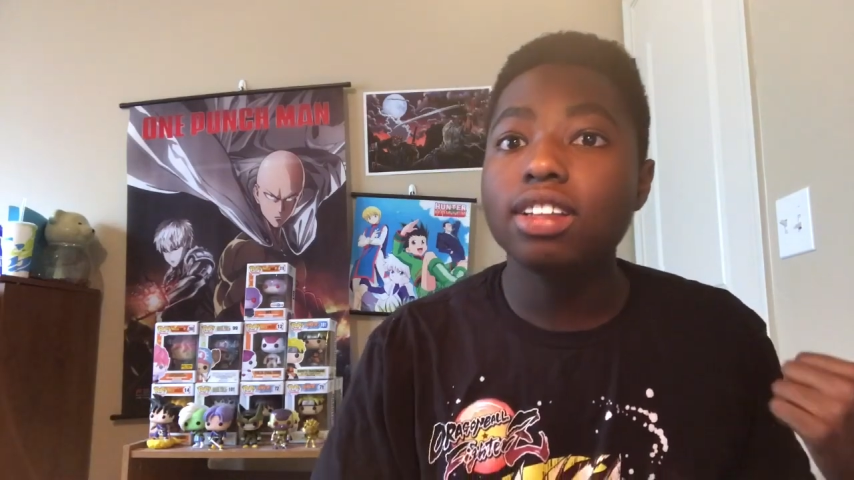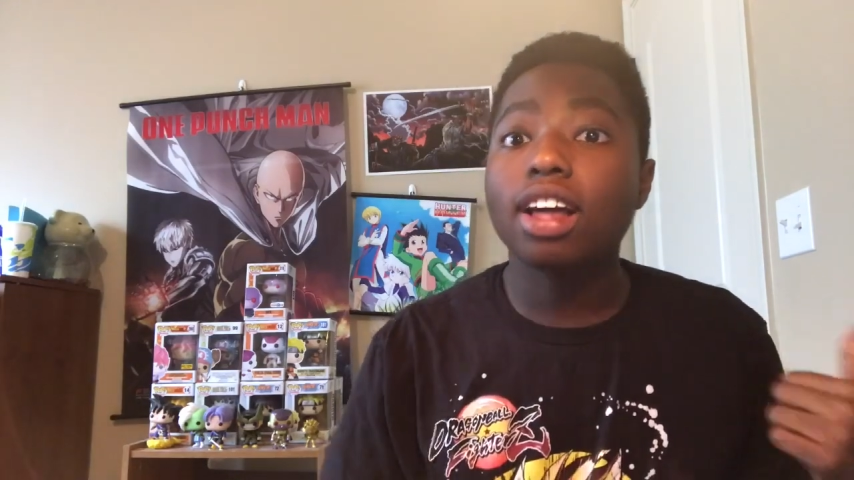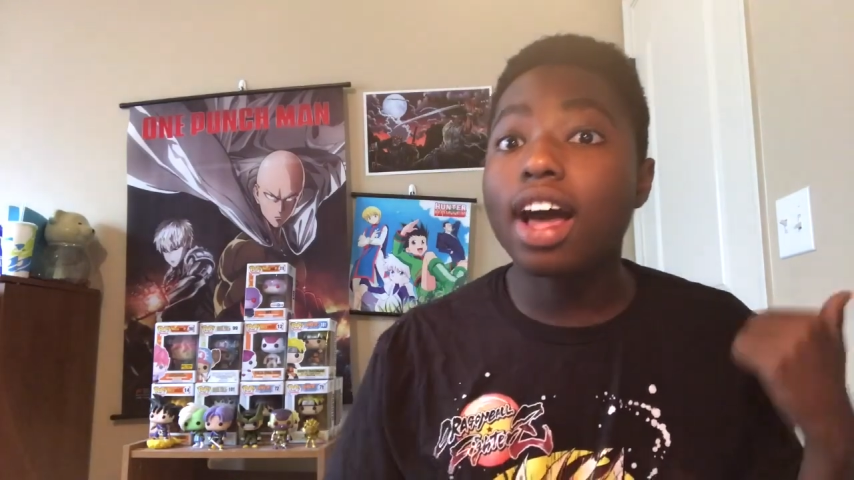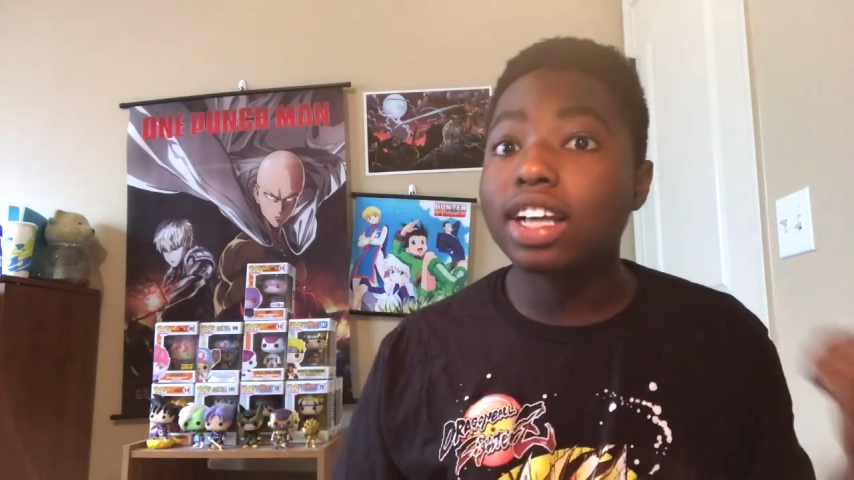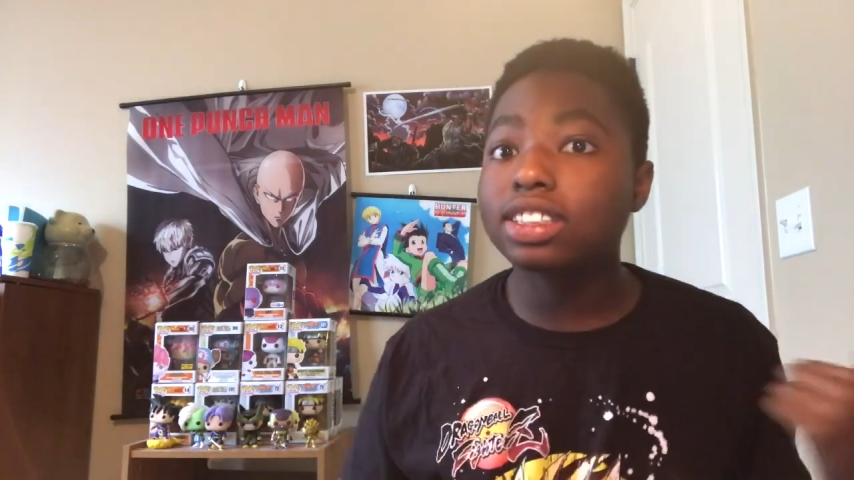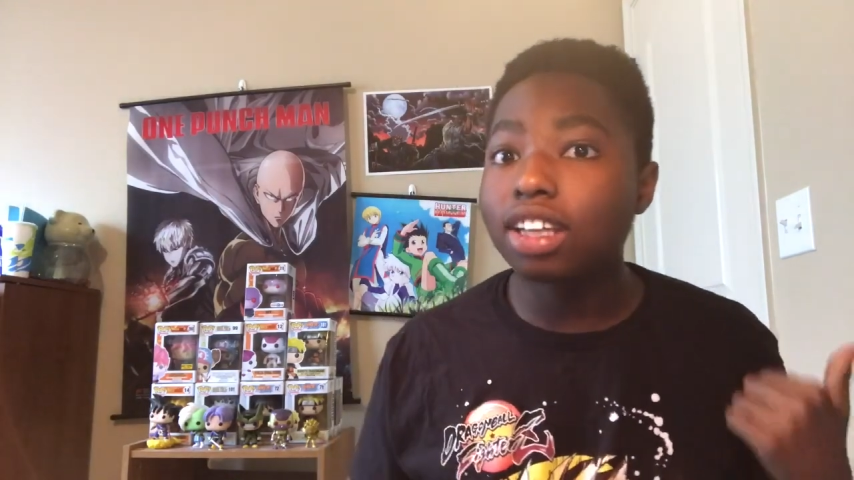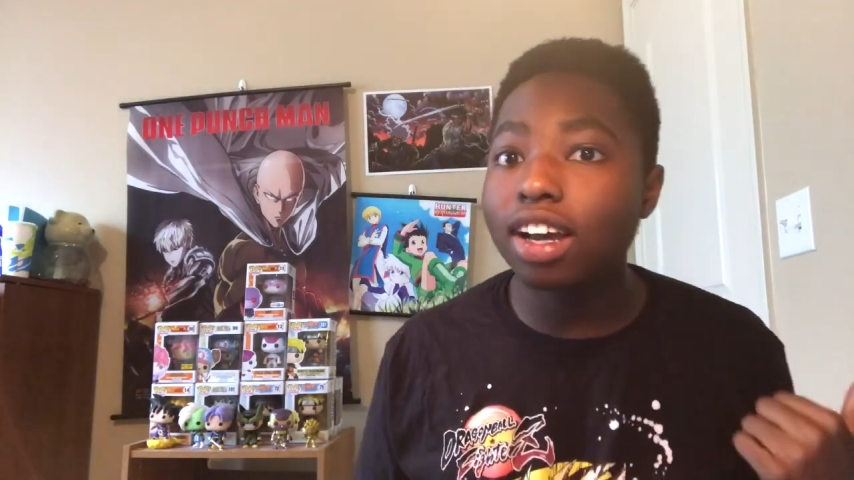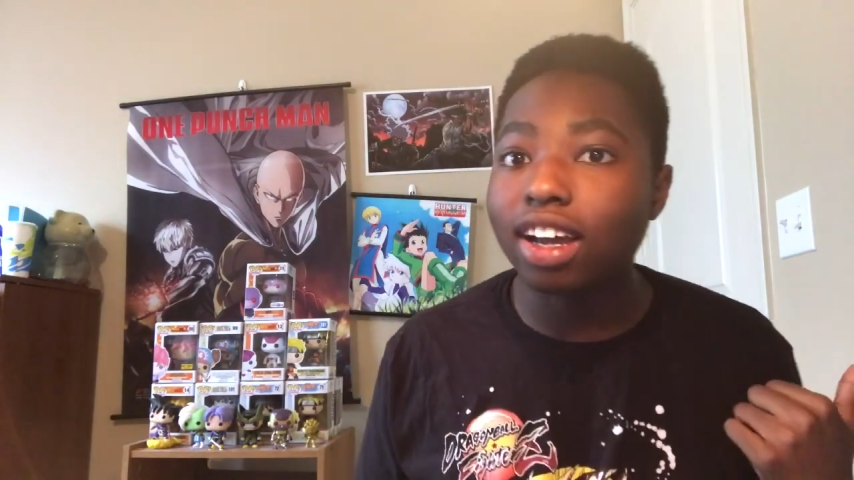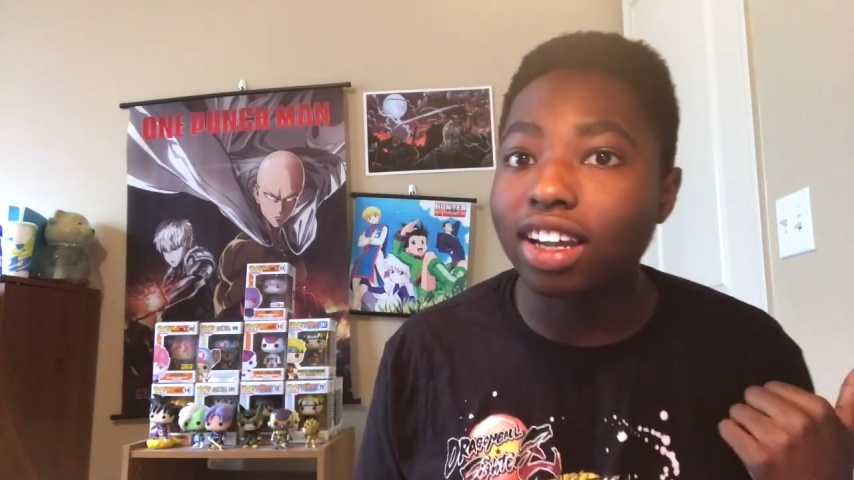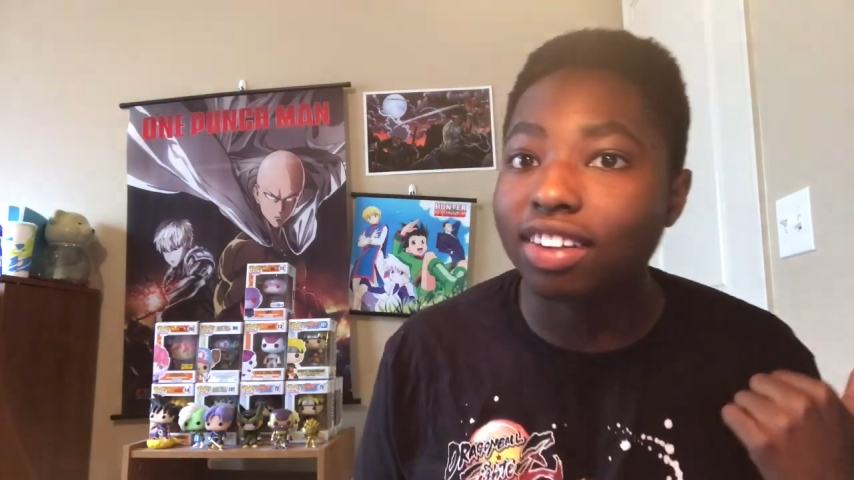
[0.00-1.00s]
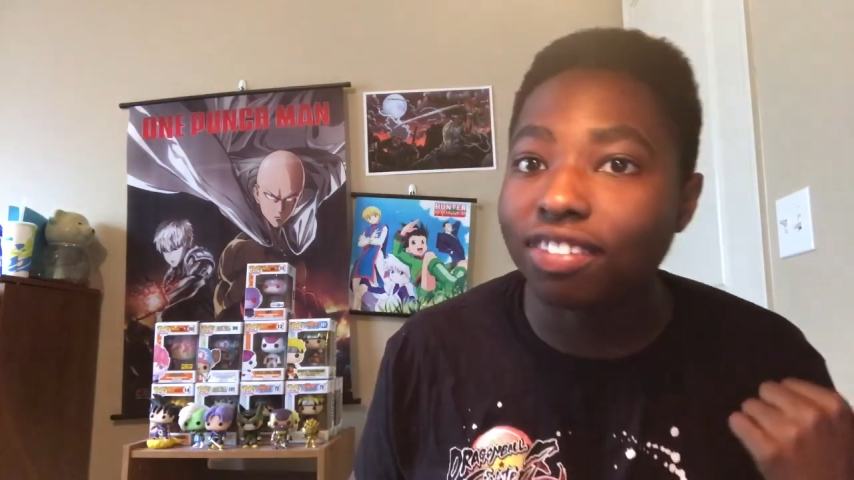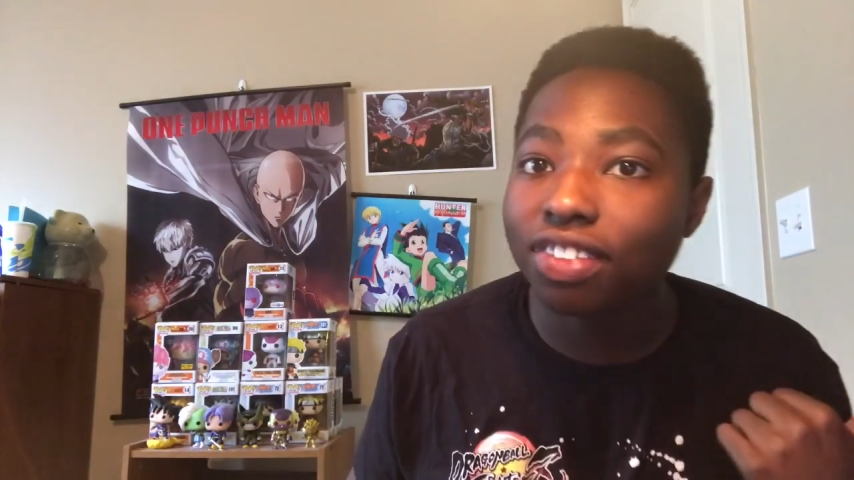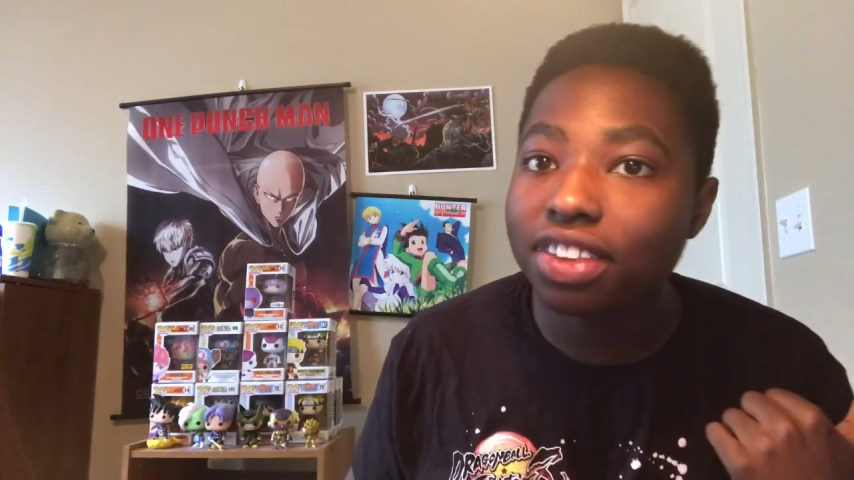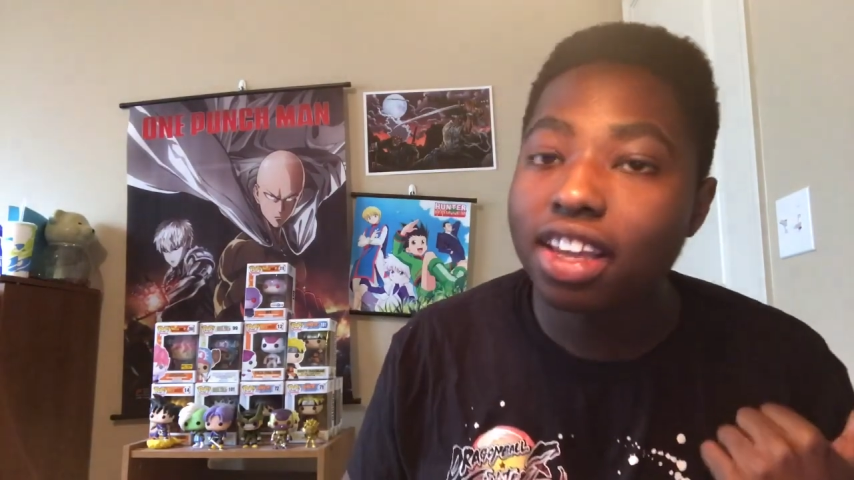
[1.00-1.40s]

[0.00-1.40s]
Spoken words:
Last time.